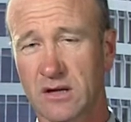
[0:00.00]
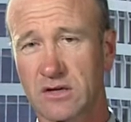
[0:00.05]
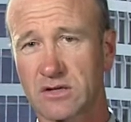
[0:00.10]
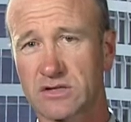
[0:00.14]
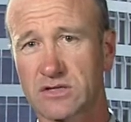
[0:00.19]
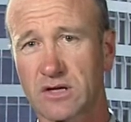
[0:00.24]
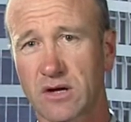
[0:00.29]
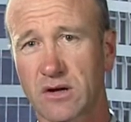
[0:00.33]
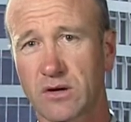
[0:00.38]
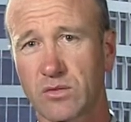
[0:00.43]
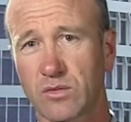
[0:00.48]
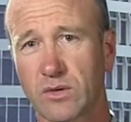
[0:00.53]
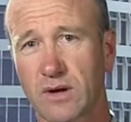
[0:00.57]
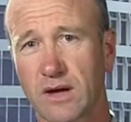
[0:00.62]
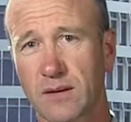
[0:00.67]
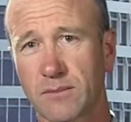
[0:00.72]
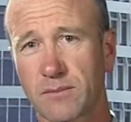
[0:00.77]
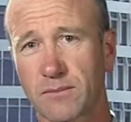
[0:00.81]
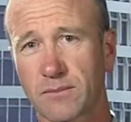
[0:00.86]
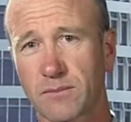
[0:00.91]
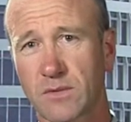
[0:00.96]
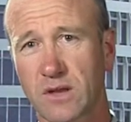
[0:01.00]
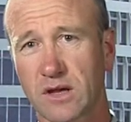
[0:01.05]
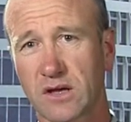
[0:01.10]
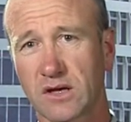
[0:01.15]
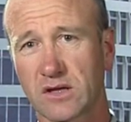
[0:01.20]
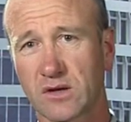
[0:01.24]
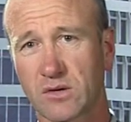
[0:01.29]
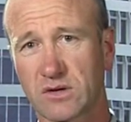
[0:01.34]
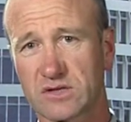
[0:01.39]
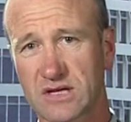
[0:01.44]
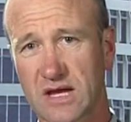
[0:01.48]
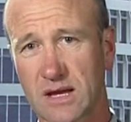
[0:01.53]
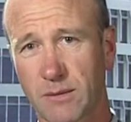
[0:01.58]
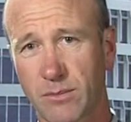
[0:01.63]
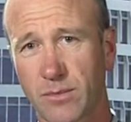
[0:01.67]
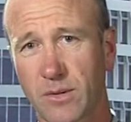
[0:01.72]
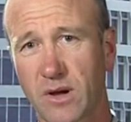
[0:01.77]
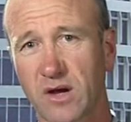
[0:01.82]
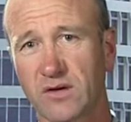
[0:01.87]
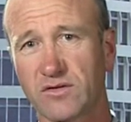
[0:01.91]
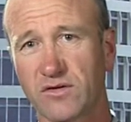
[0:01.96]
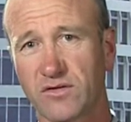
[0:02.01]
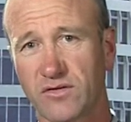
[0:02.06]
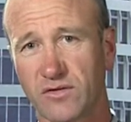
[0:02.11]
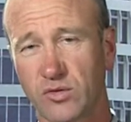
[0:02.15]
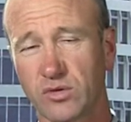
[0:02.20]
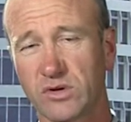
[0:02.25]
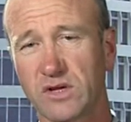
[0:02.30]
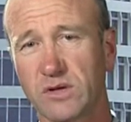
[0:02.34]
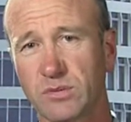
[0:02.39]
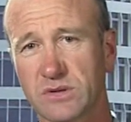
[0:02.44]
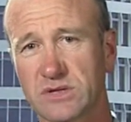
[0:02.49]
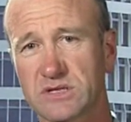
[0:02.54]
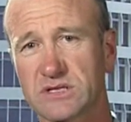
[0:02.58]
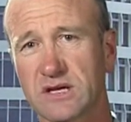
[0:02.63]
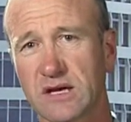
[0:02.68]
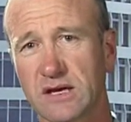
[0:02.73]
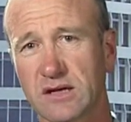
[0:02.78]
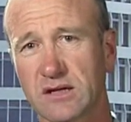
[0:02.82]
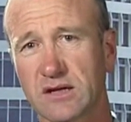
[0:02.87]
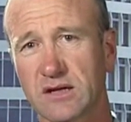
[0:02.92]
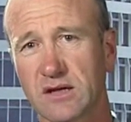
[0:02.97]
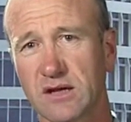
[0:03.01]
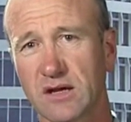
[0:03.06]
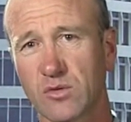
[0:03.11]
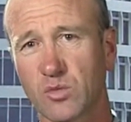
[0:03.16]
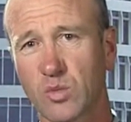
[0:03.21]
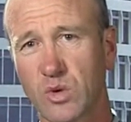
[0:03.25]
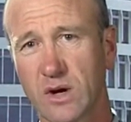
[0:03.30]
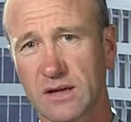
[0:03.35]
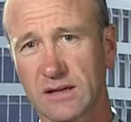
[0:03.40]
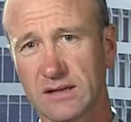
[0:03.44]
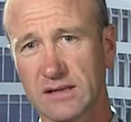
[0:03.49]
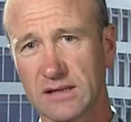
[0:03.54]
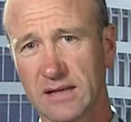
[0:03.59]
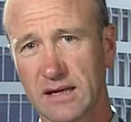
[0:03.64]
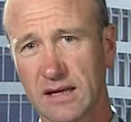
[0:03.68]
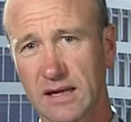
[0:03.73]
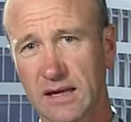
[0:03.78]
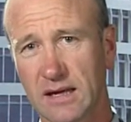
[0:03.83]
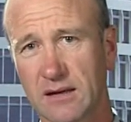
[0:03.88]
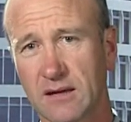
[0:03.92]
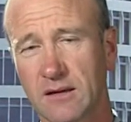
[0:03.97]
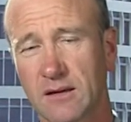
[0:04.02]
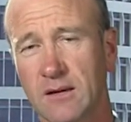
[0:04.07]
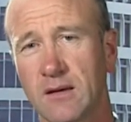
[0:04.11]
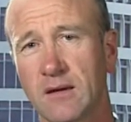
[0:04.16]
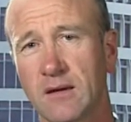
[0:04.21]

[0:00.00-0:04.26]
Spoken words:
So, it's up over 40% in 1 year.